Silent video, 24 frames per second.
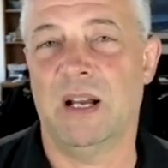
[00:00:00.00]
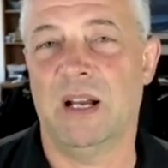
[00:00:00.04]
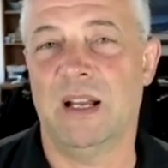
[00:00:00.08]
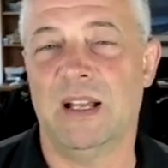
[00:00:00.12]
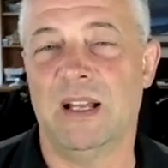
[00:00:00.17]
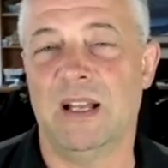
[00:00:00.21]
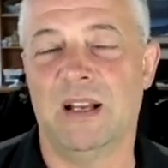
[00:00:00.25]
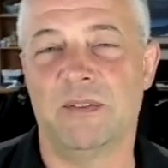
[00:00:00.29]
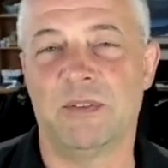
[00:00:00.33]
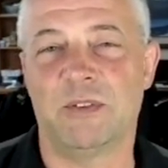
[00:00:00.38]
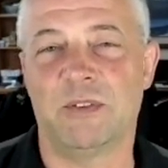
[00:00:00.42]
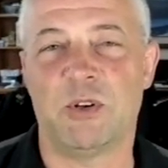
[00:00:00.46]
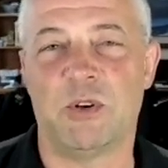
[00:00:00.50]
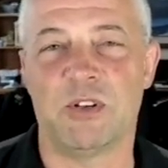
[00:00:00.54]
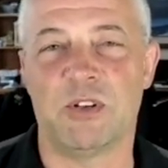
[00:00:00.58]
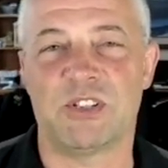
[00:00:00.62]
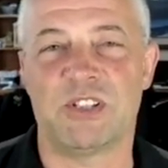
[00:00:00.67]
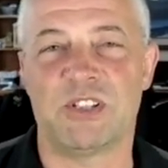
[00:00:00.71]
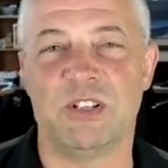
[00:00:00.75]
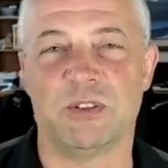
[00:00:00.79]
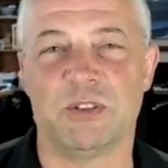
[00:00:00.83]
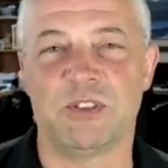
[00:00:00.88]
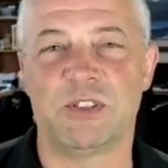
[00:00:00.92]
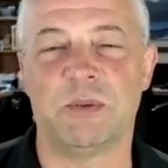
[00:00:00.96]
of
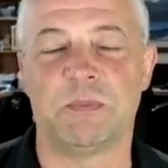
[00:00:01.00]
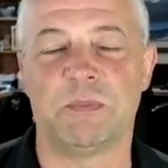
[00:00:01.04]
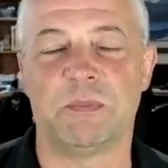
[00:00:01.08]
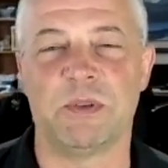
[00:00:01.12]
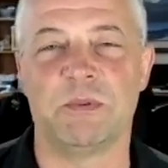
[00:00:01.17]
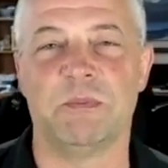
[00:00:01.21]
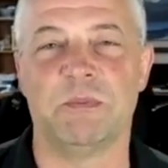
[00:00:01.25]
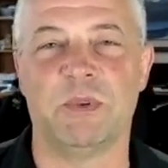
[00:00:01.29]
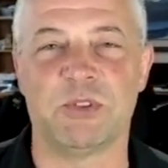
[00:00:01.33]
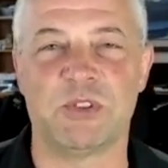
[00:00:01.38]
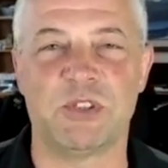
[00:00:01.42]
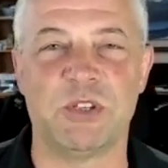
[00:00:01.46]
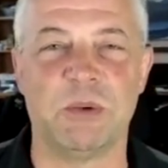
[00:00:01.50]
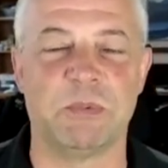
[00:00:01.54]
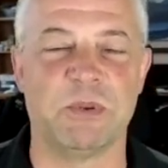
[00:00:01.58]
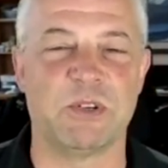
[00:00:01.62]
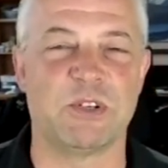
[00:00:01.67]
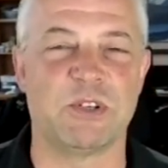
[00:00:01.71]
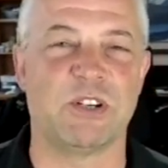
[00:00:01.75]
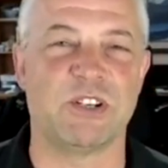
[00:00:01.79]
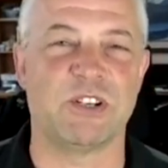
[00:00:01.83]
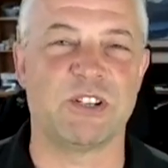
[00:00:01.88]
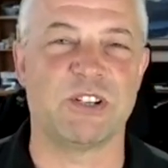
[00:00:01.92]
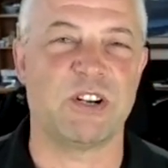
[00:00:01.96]
course, most
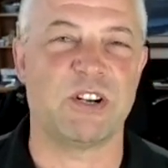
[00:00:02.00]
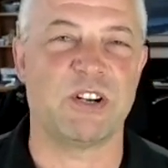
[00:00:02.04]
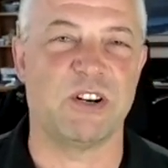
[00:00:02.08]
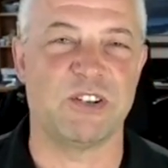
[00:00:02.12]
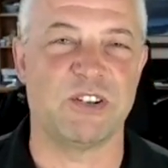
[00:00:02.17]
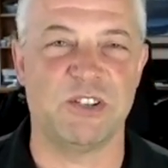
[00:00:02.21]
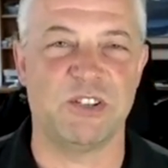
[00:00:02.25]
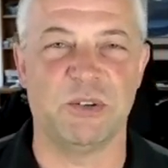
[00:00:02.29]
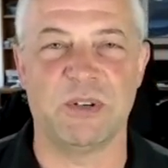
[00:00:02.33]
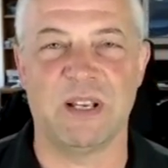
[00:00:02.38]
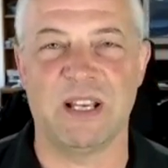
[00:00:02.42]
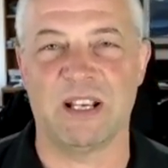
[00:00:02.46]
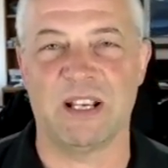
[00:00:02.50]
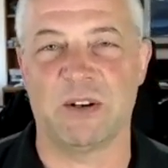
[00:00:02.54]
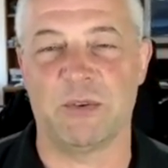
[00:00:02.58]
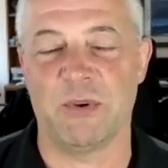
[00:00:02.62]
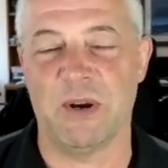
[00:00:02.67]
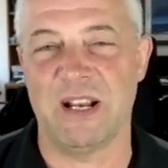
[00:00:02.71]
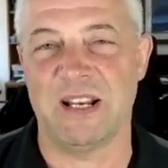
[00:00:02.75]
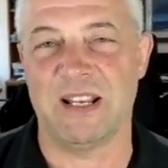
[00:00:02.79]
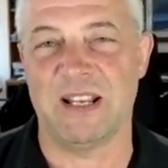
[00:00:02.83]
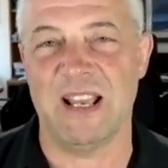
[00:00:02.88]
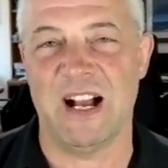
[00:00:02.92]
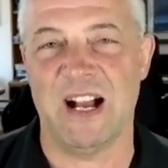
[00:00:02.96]
supercharged cars don't get
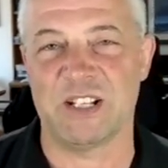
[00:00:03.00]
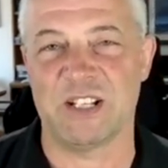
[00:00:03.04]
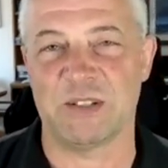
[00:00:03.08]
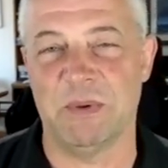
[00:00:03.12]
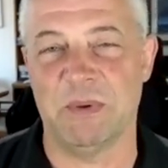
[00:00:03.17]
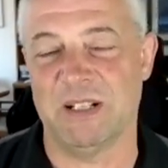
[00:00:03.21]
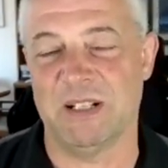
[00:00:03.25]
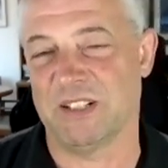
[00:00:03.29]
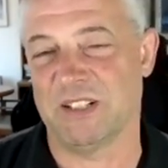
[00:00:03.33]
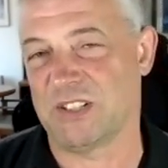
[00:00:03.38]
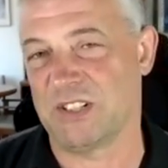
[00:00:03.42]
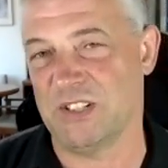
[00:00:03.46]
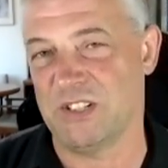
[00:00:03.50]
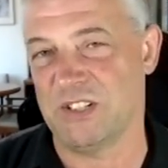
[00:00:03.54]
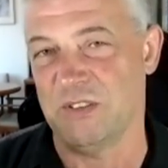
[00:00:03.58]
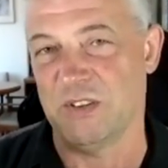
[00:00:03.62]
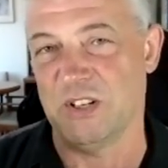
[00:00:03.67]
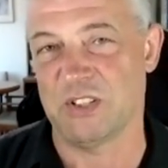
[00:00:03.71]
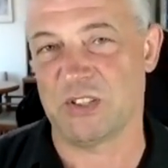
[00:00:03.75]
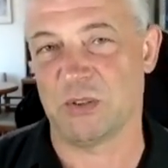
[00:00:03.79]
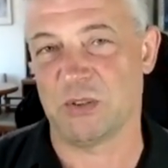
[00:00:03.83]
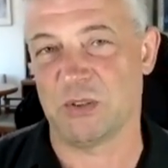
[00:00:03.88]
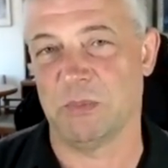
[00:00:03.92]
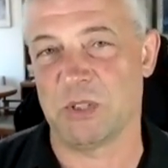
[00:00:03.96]
great gas mileage because you've
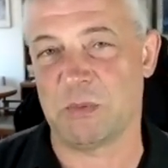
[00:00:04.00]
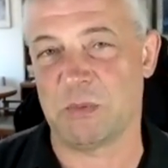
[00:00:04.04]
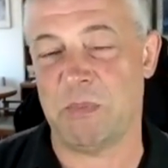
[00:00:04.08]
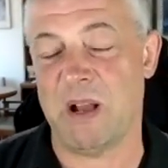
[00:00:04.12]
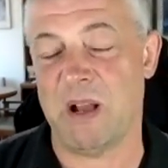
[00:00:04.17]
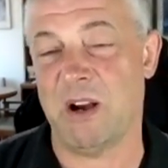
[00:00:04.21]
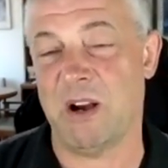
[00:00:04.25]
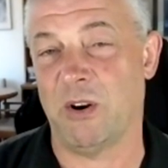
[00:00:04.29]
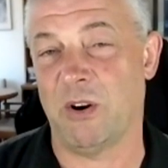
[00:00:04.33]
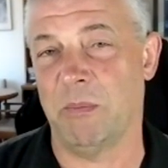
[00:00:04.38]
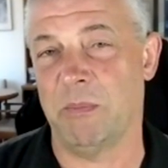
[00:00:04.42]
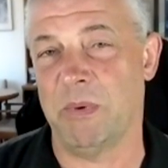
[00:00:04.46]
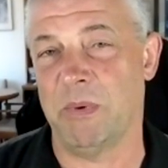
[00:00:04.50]
got so much power.